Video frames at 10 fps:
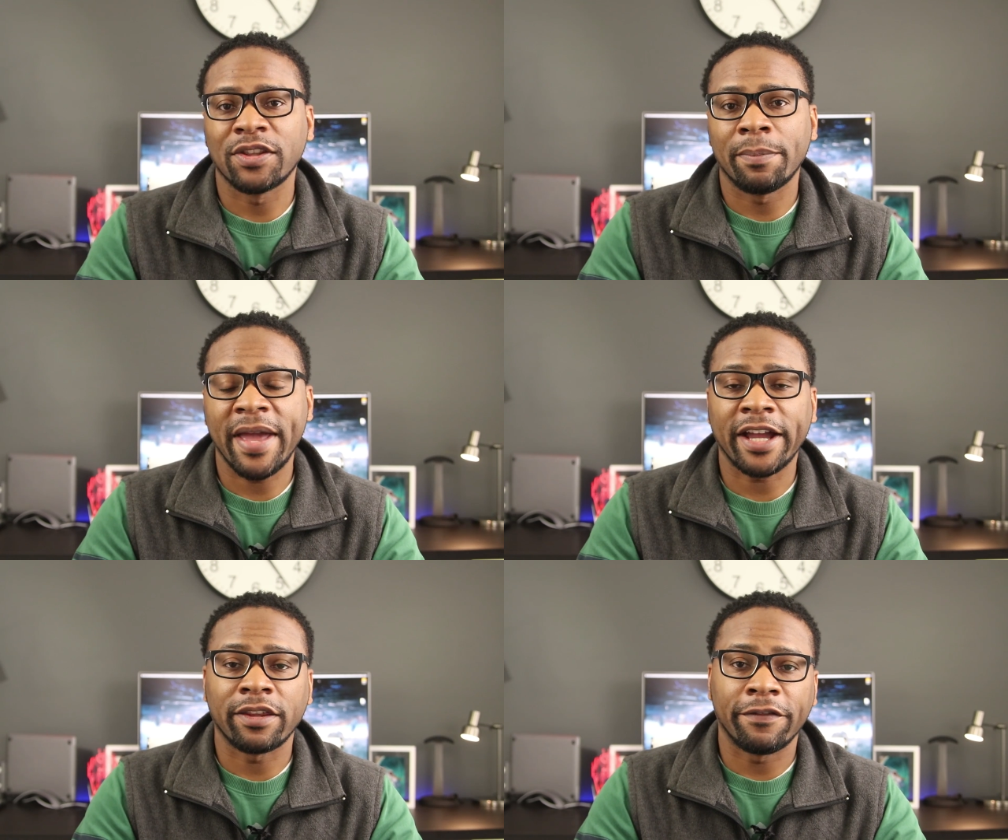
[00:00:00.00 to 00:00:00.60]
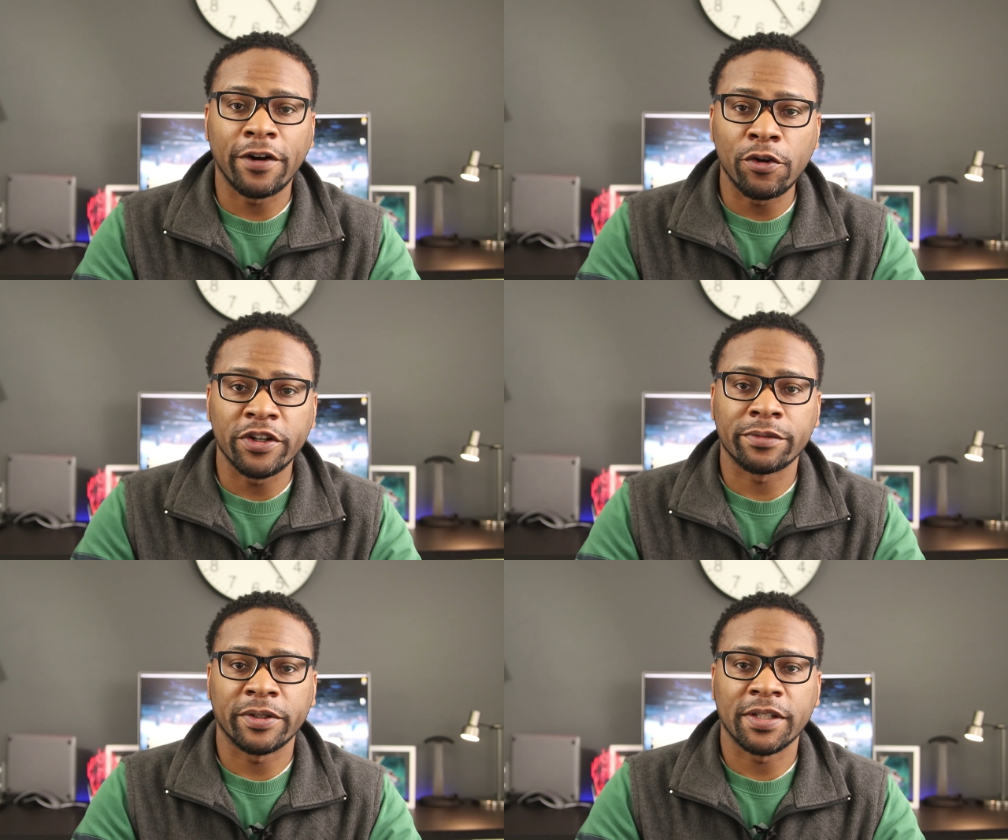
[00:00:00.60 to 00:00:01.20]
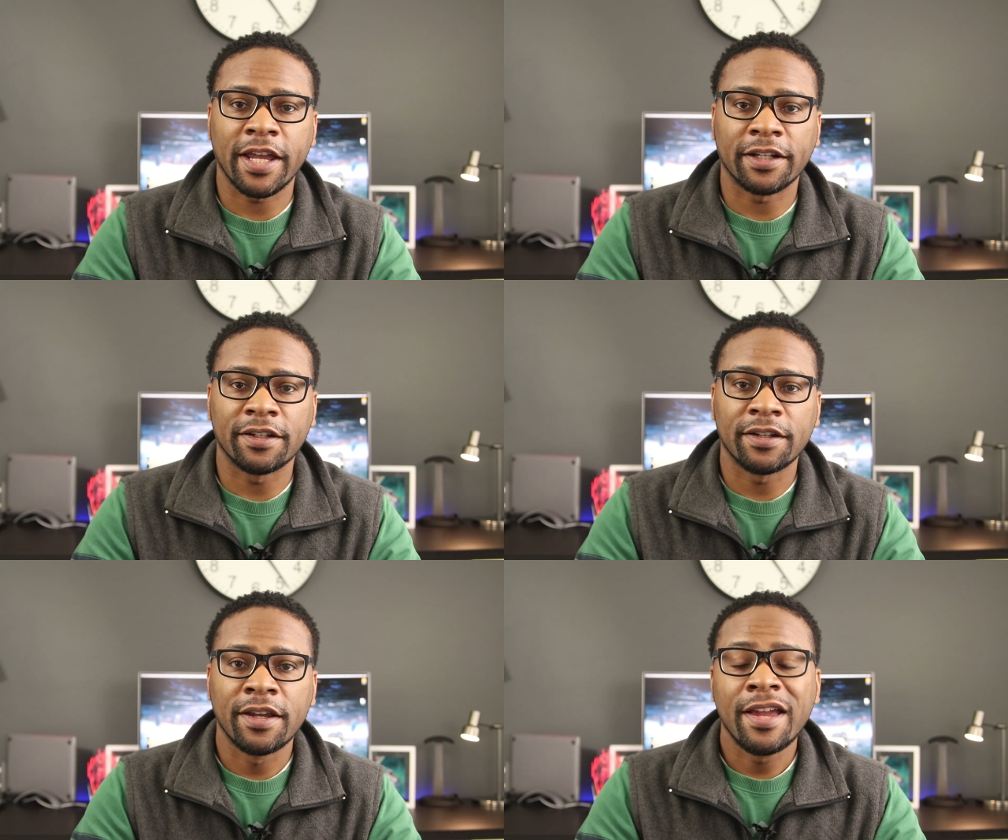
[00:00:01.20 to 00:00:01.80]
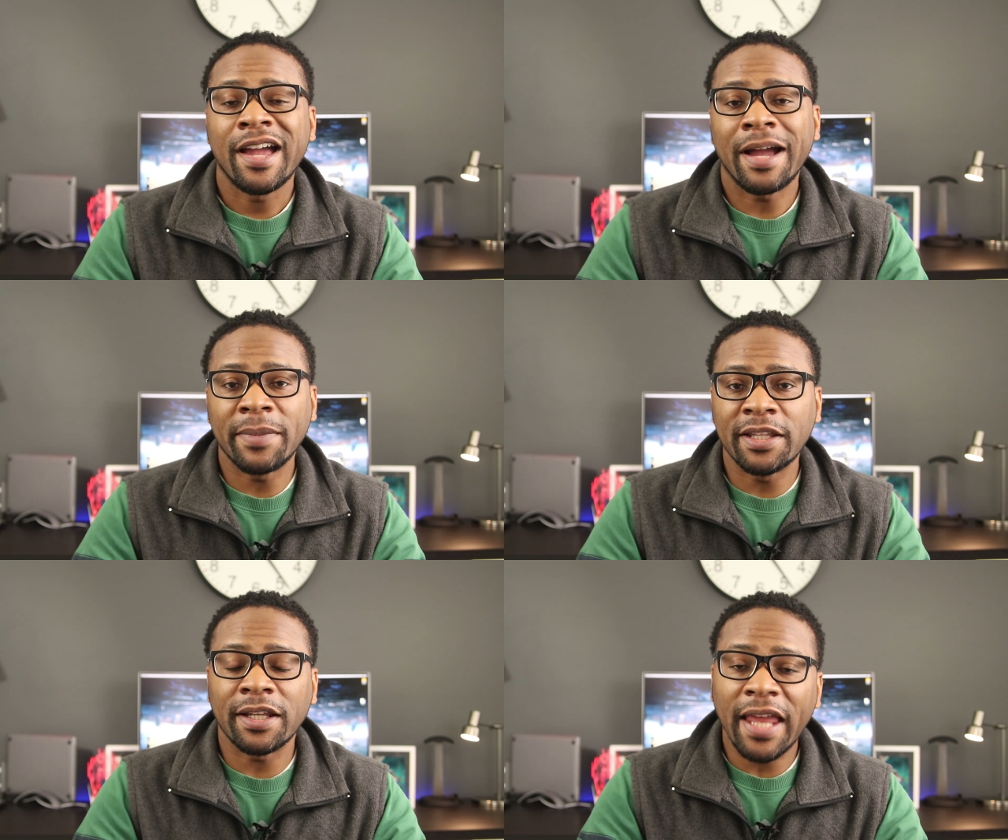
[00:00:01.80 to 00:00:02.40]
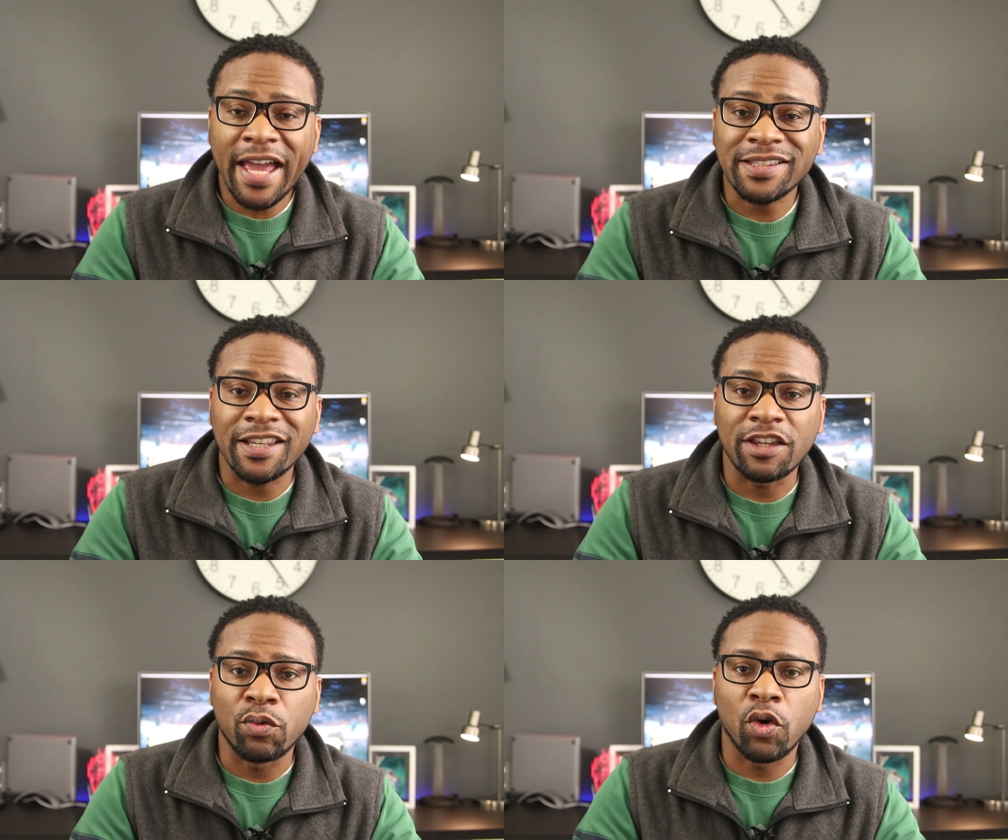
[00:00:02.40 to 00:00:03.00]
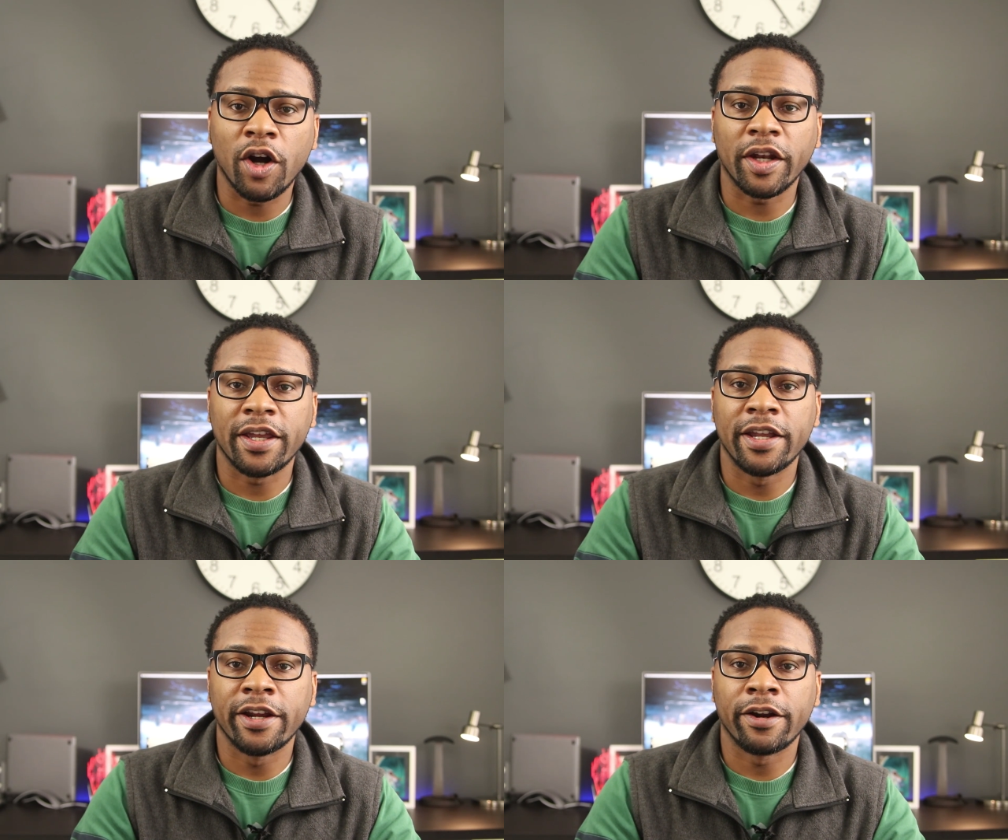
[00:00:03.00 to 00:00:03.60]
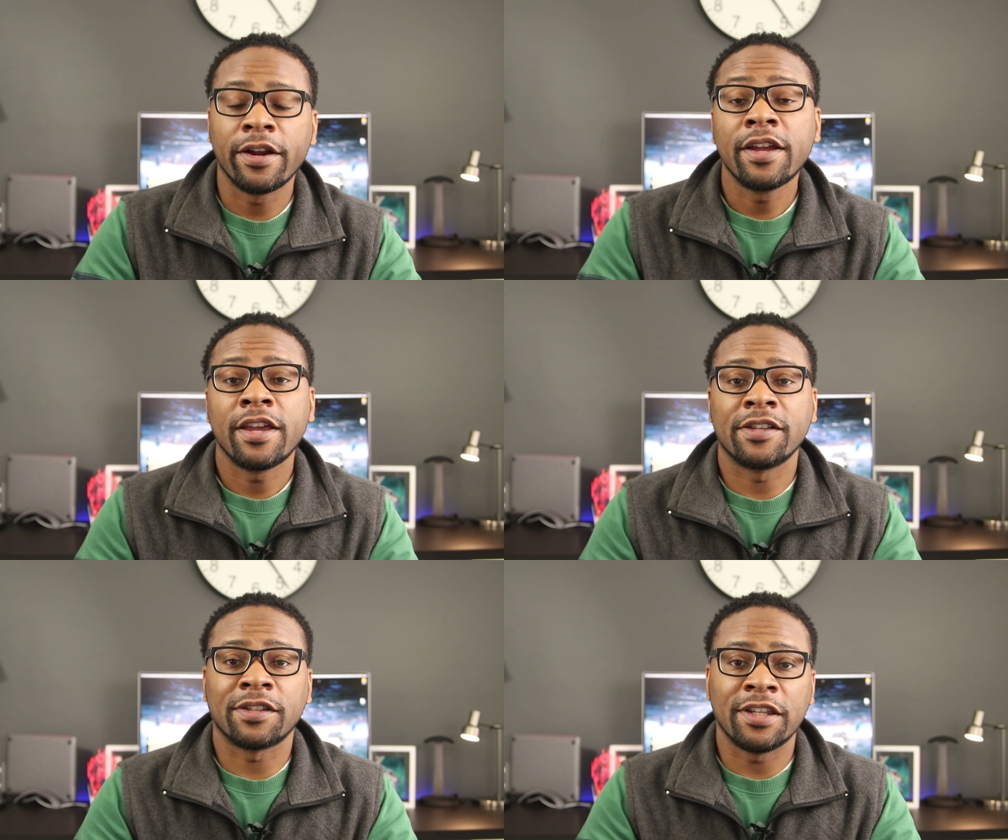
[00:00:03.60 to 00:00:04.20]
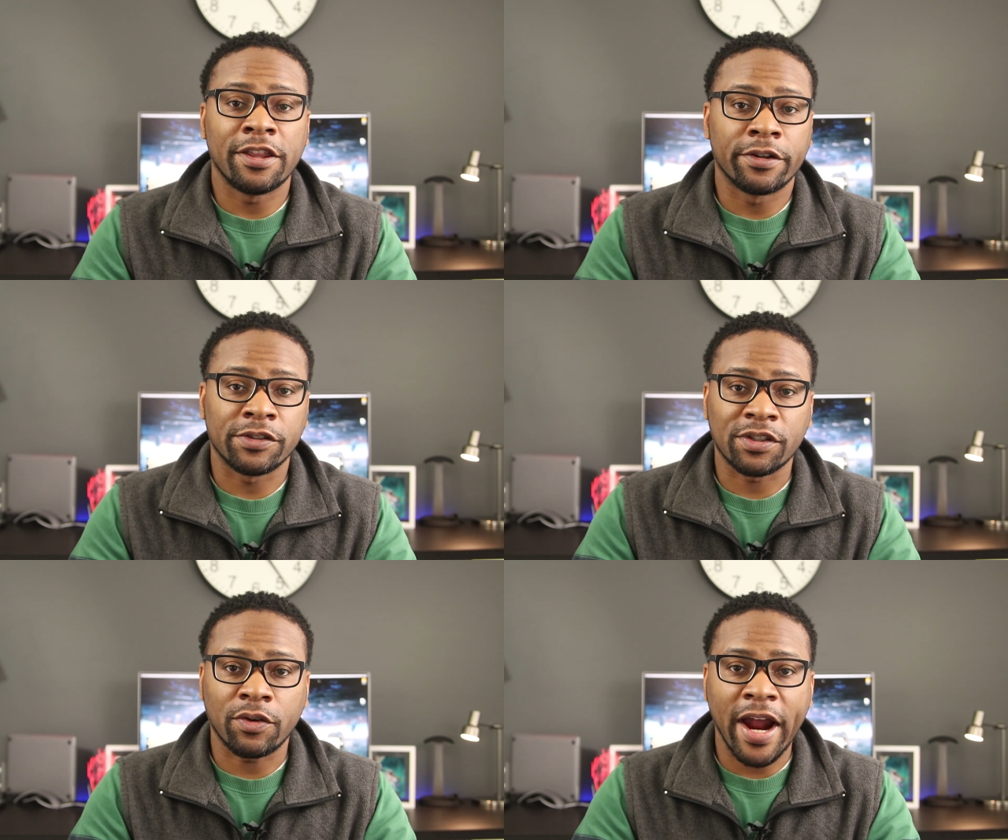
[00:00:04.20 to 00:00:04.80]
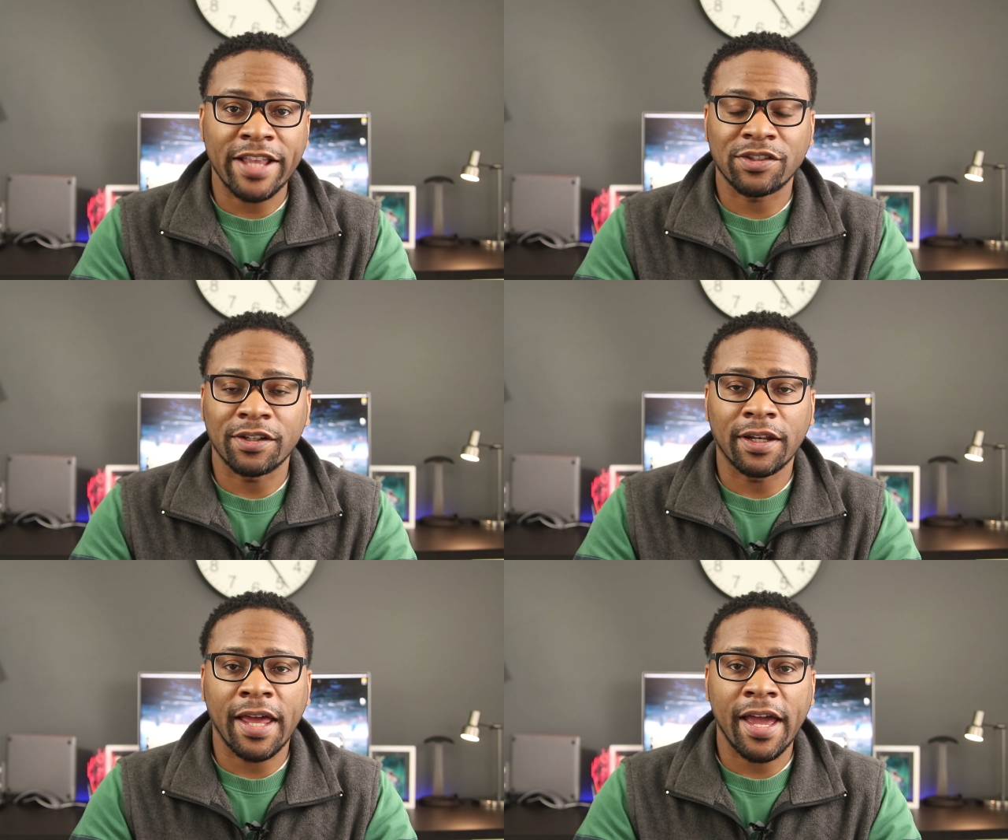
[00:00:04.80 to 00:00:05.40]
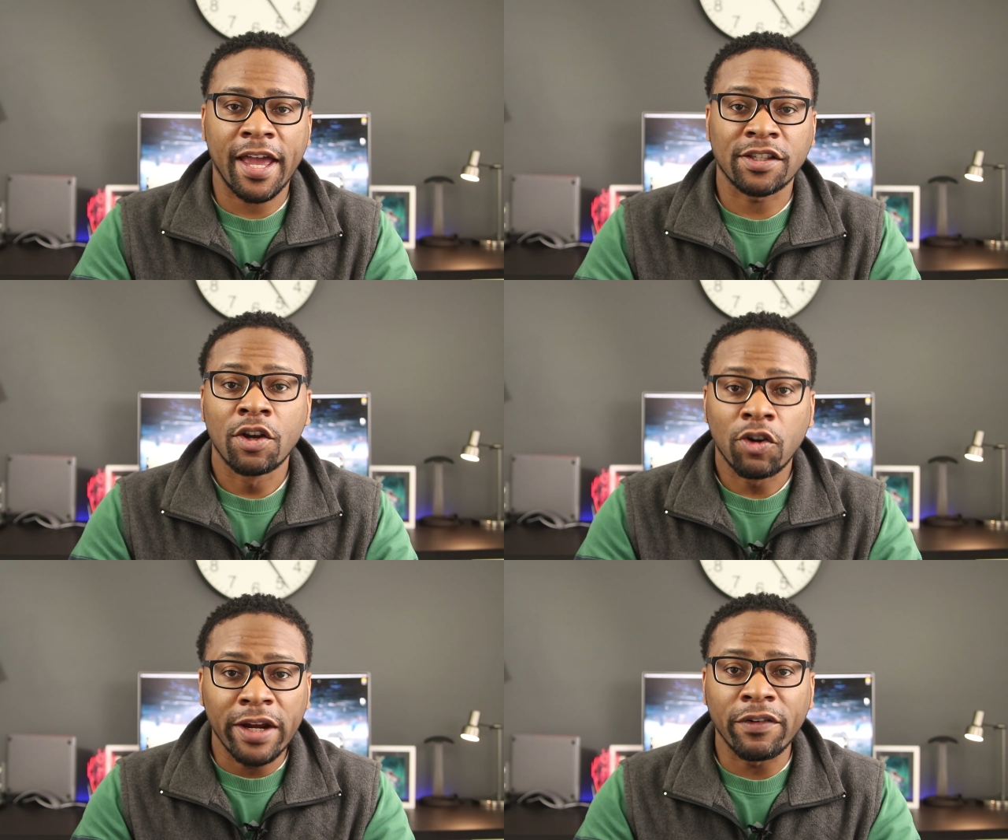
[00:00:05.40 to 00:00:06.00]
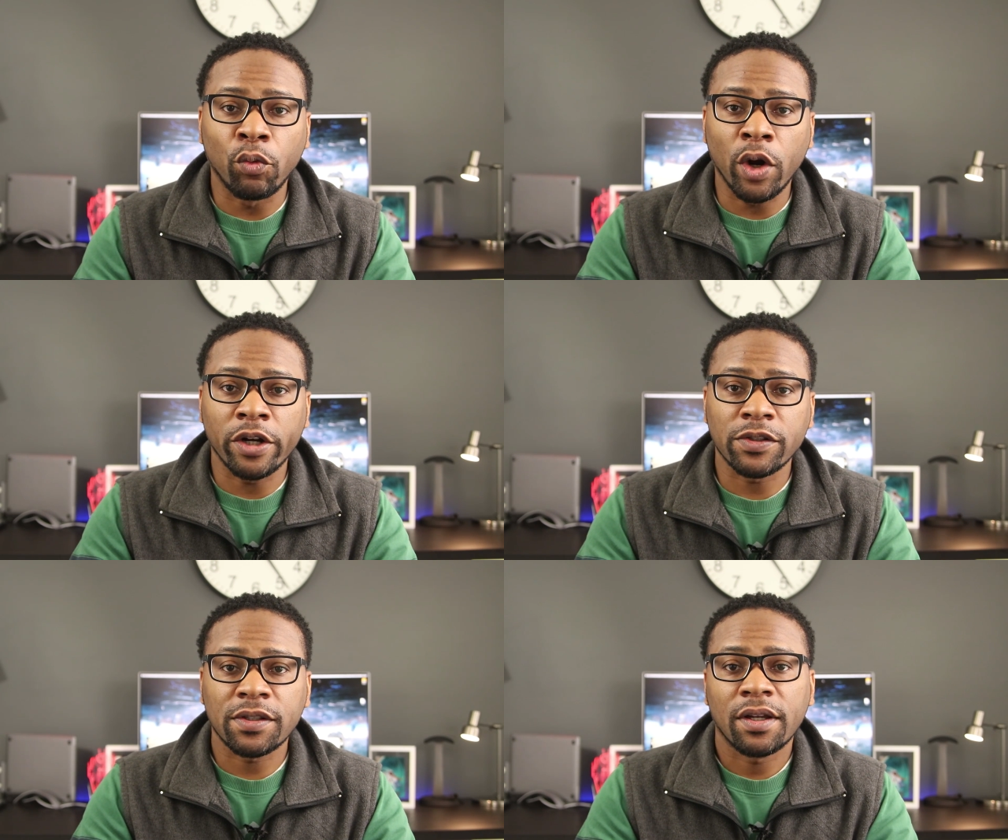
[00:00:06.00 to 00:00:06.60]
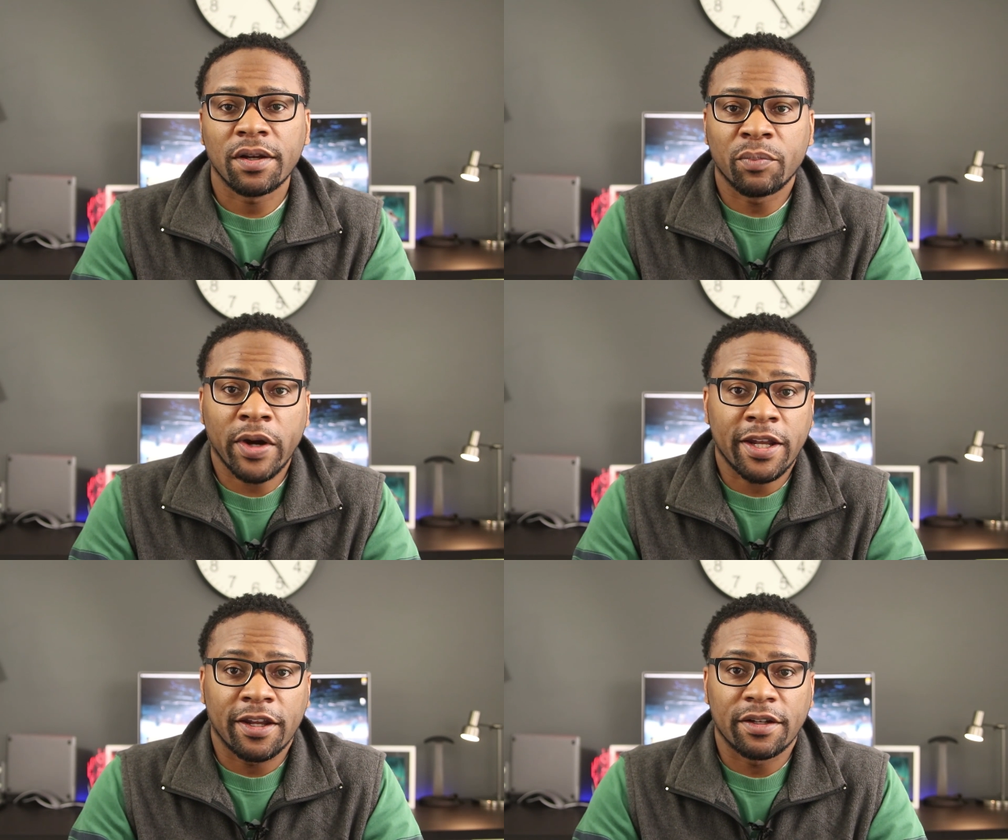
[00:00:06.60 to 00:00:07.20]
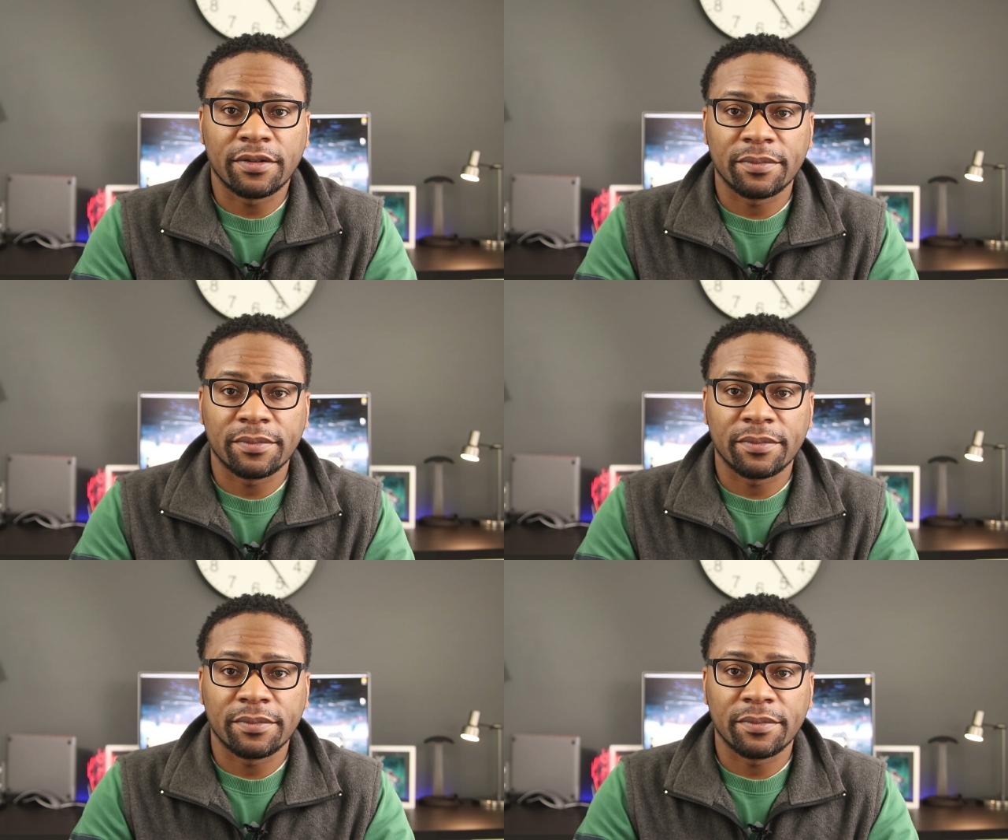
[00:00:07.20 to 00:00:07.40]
on the back of the phone, is protected. I mean, the last thing you want here is to either scratch the glass, or even worse, break it.